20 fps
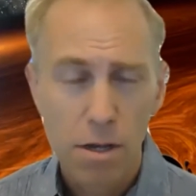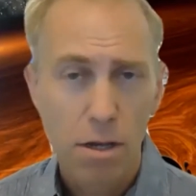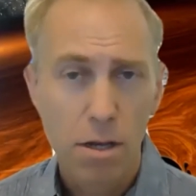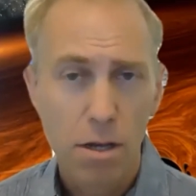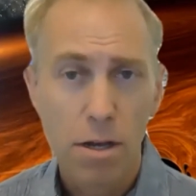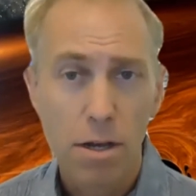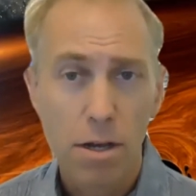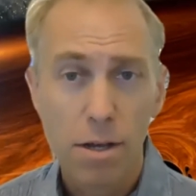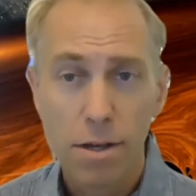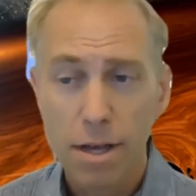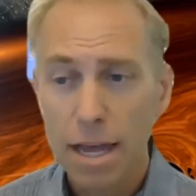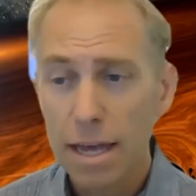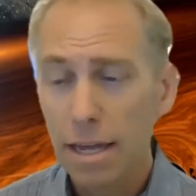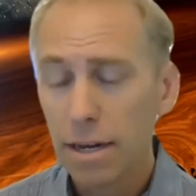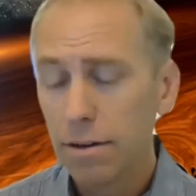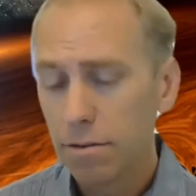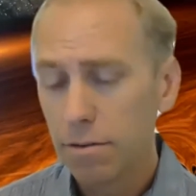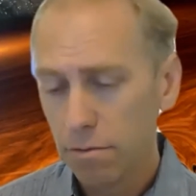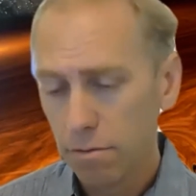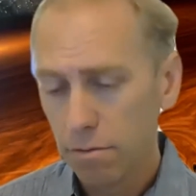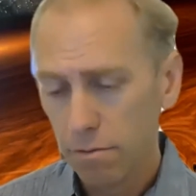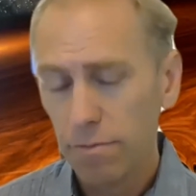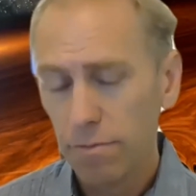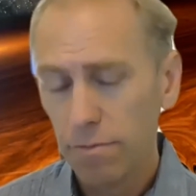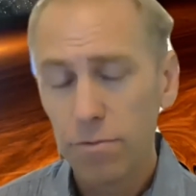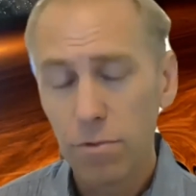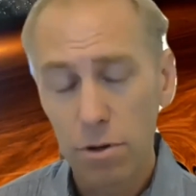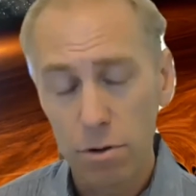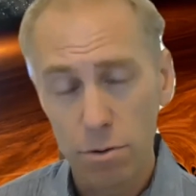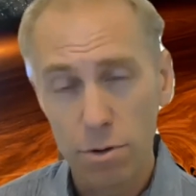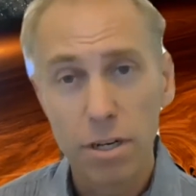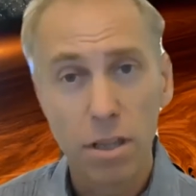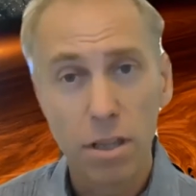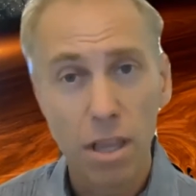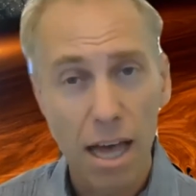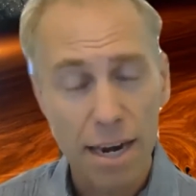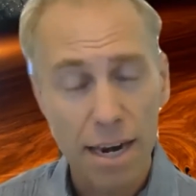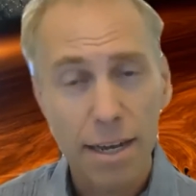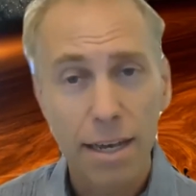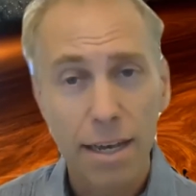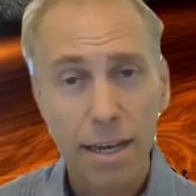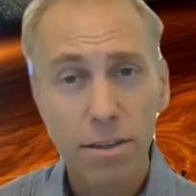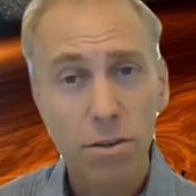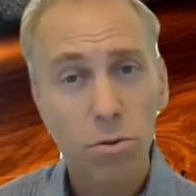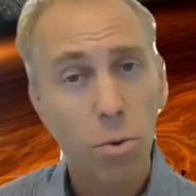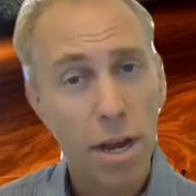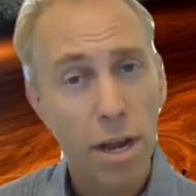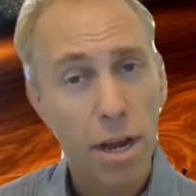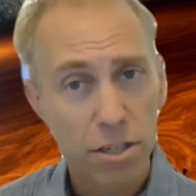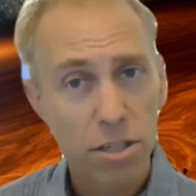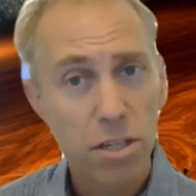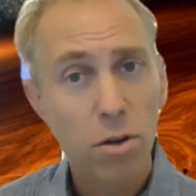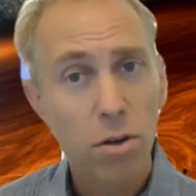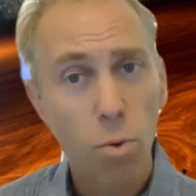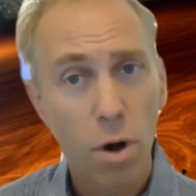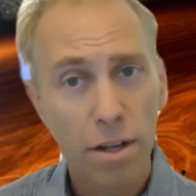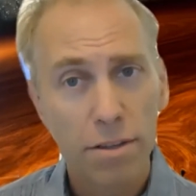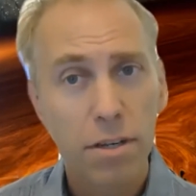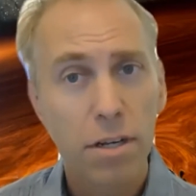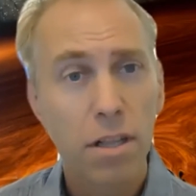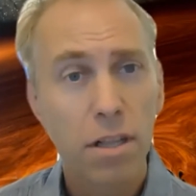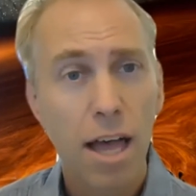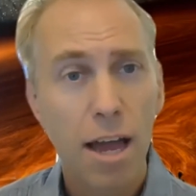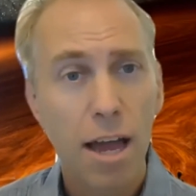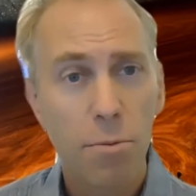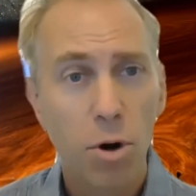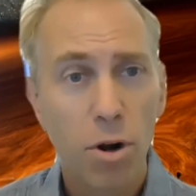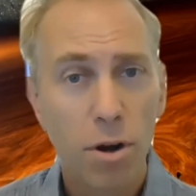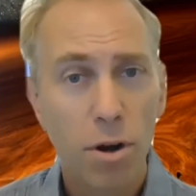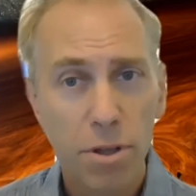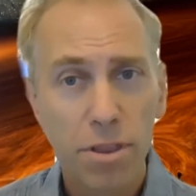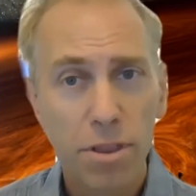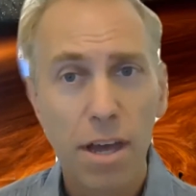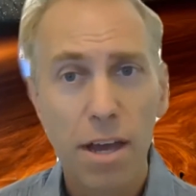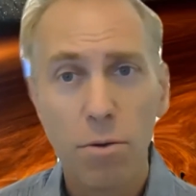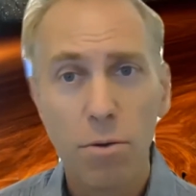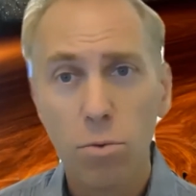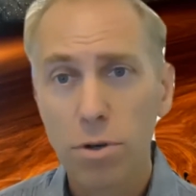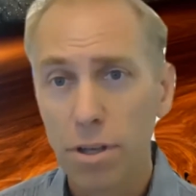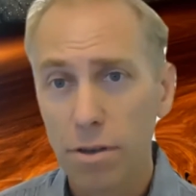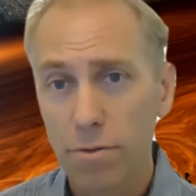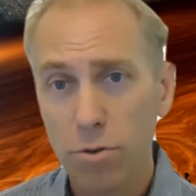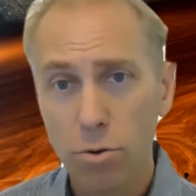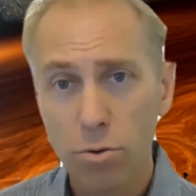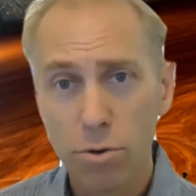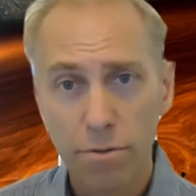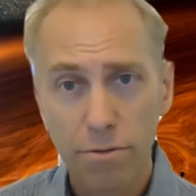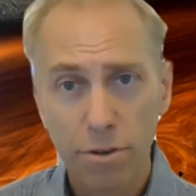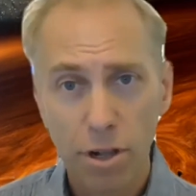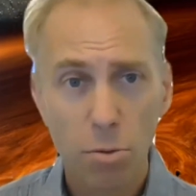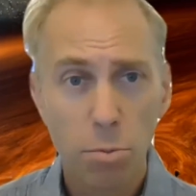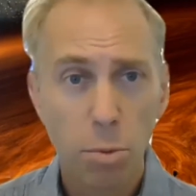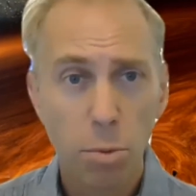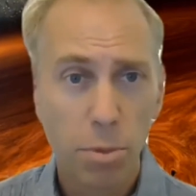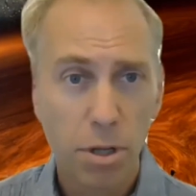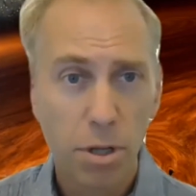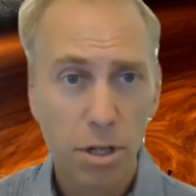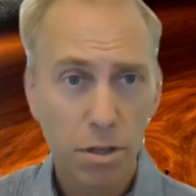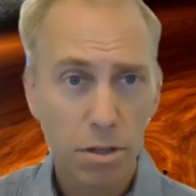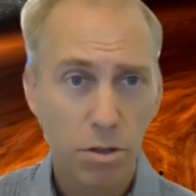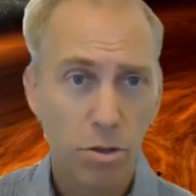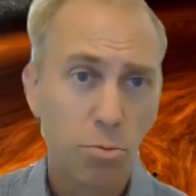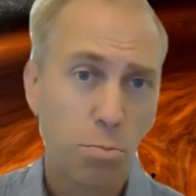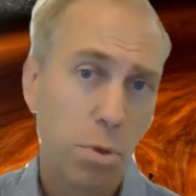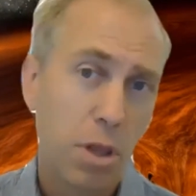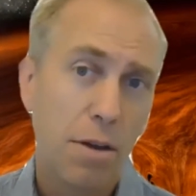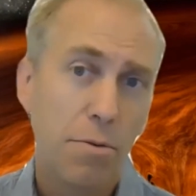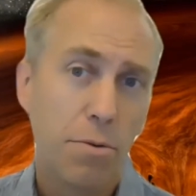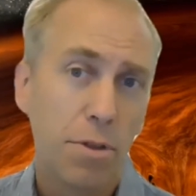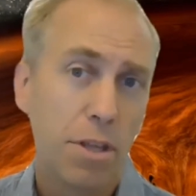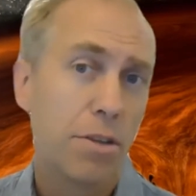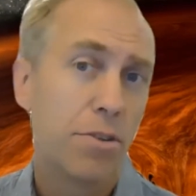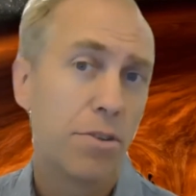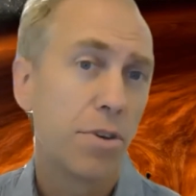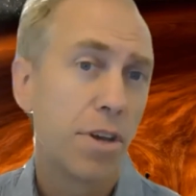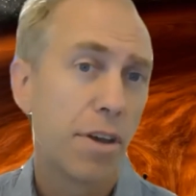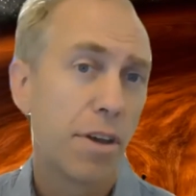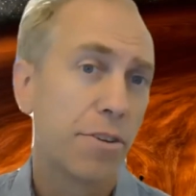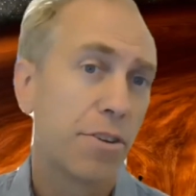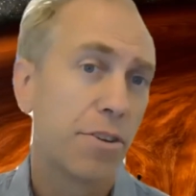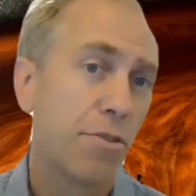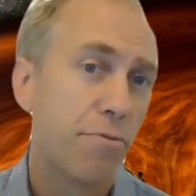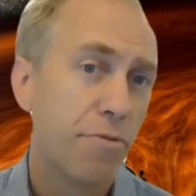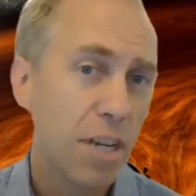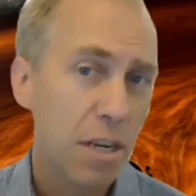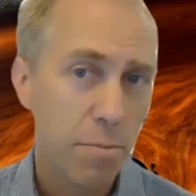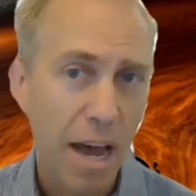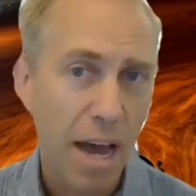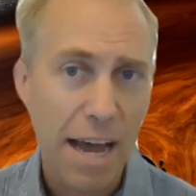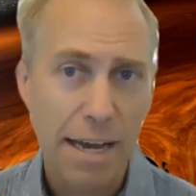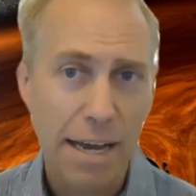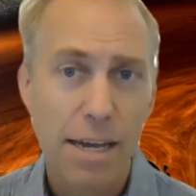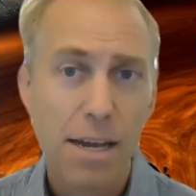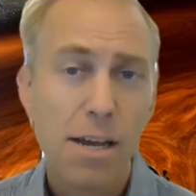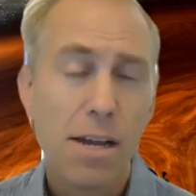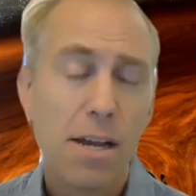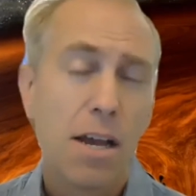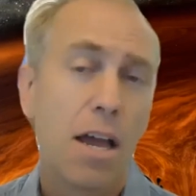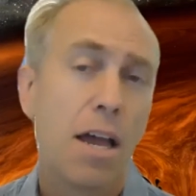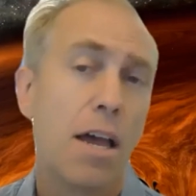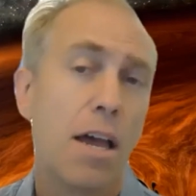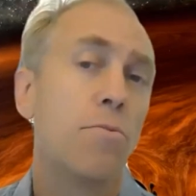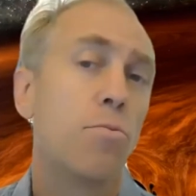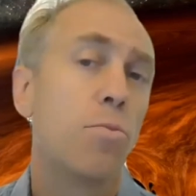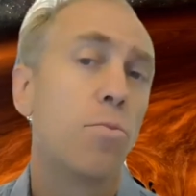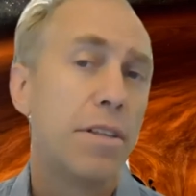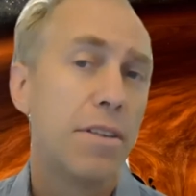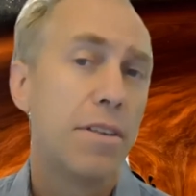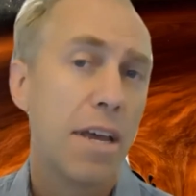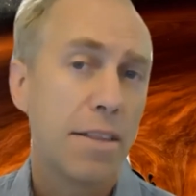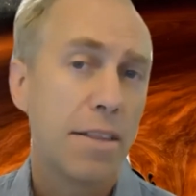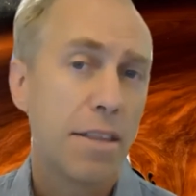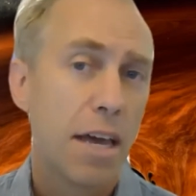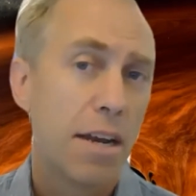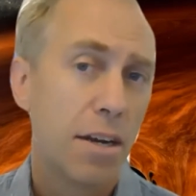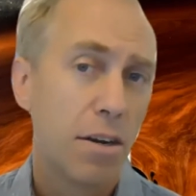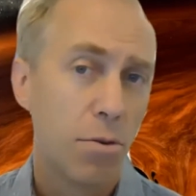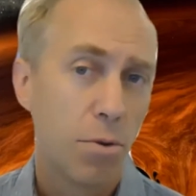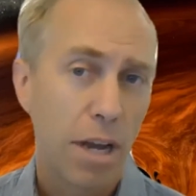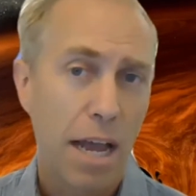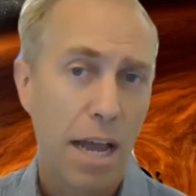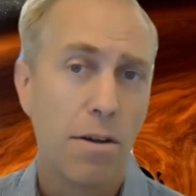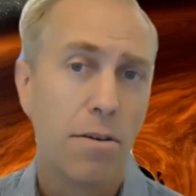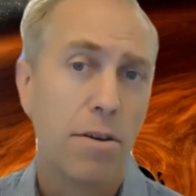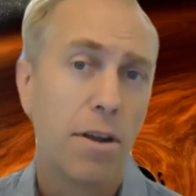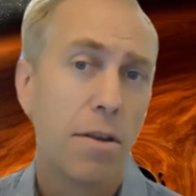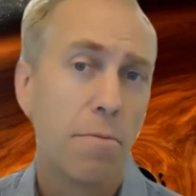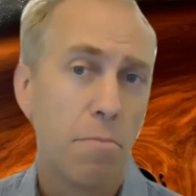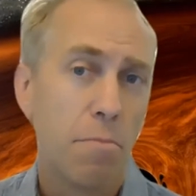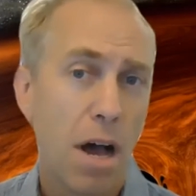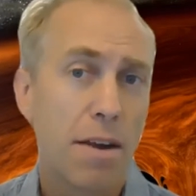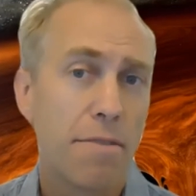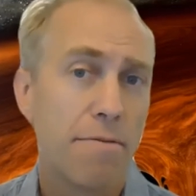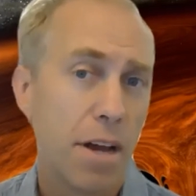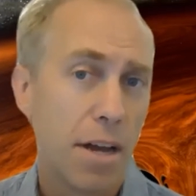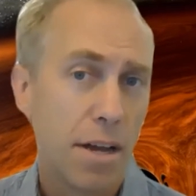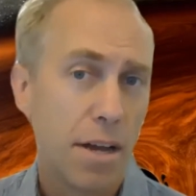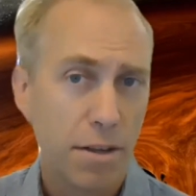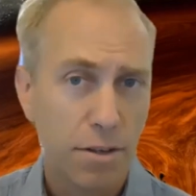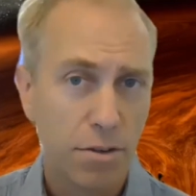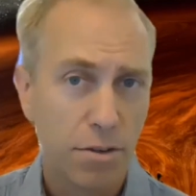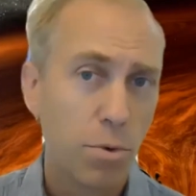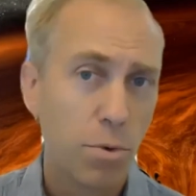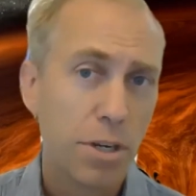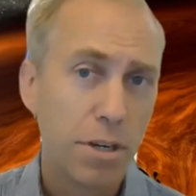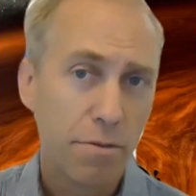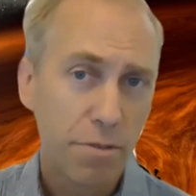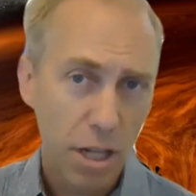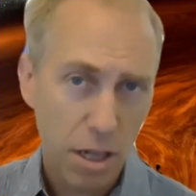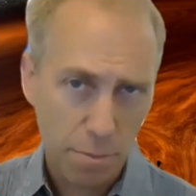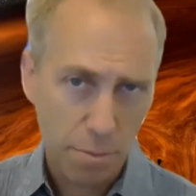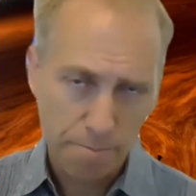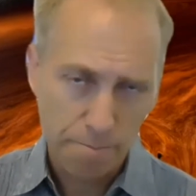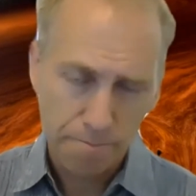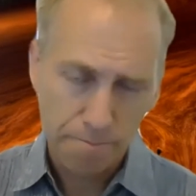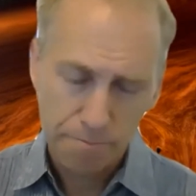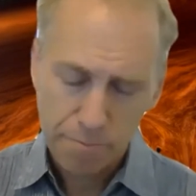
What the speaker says: And in a lot of cases, we actually want to collaborate with that. We'll give you a developer build, you play with it, you give us your feedback, and we take that into account and modify it as we develop.